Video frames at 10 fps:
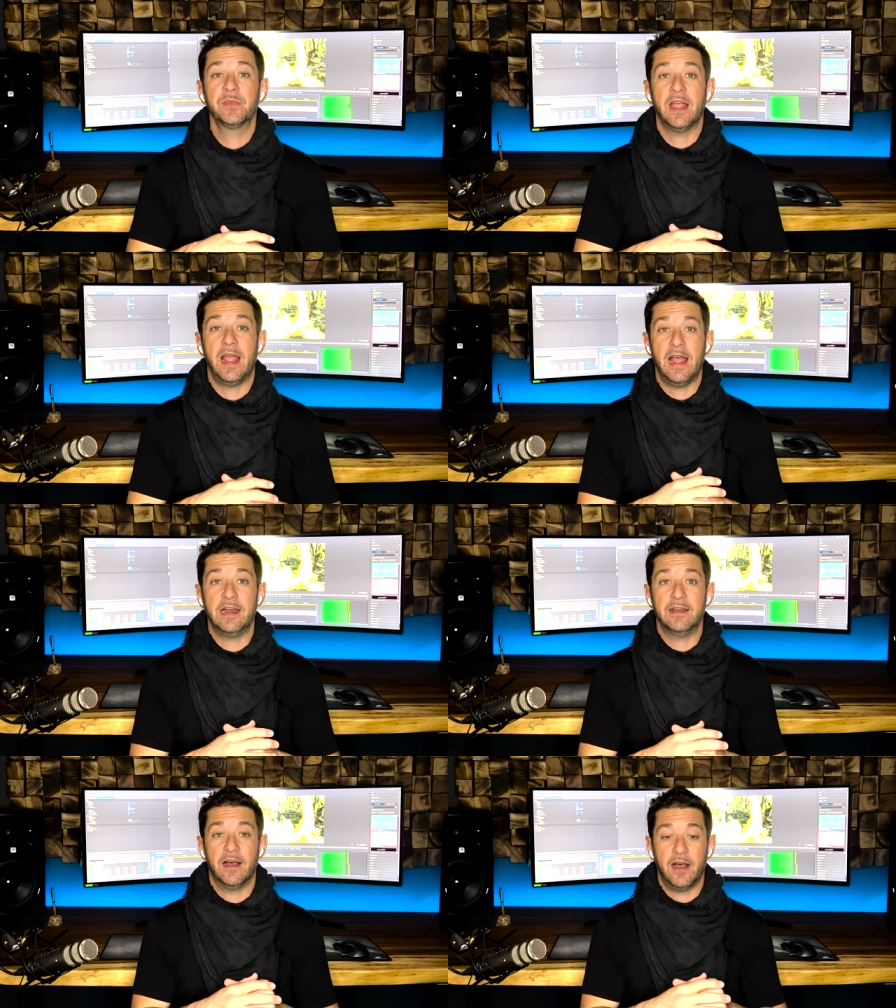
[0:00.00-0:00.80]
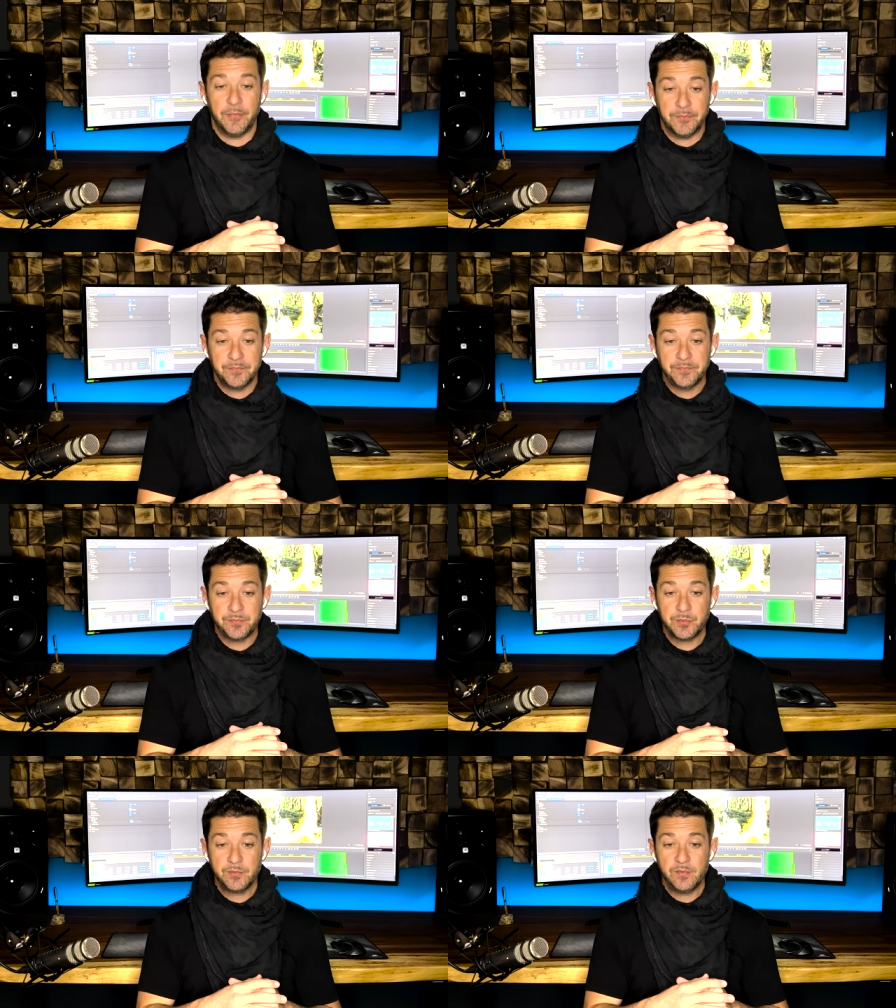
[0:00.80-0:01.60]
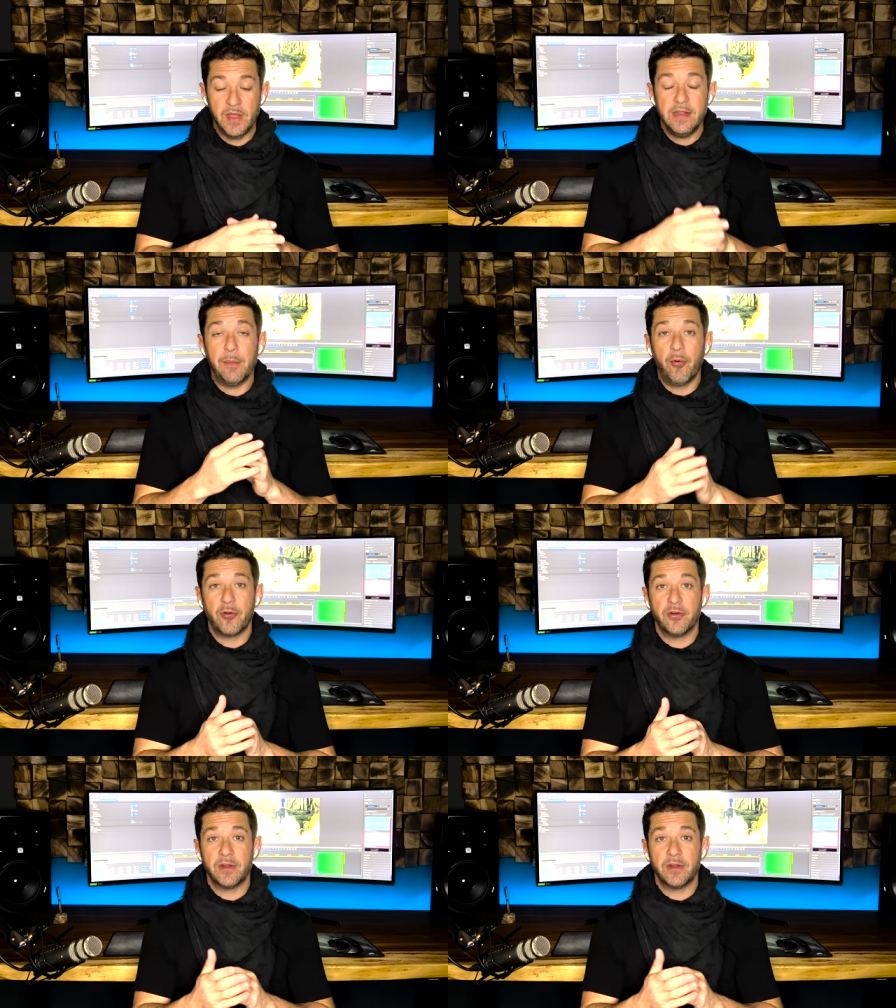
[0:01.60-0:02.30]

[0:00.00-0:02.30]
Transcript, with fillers: and um, and that porter